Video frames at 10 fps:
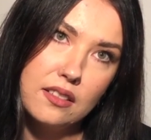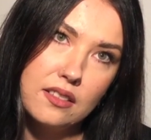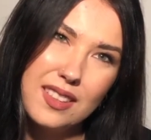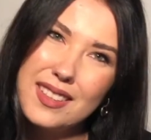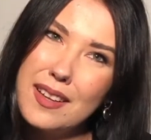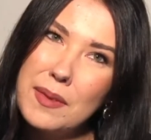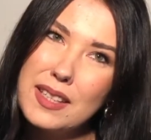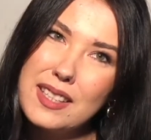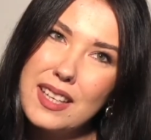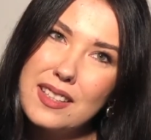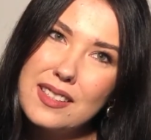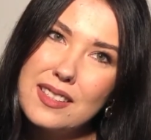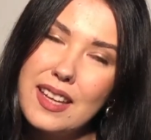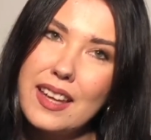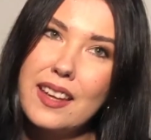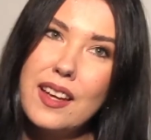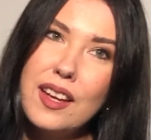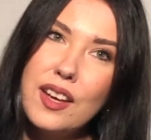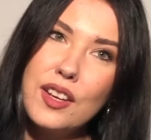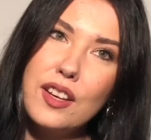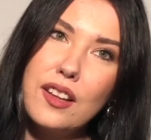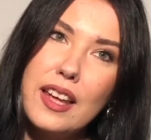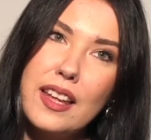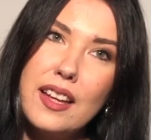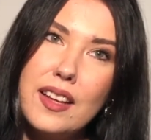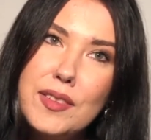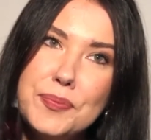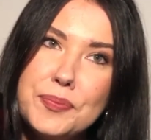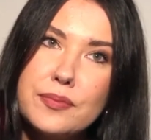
Does that make sense? Like, you know, like a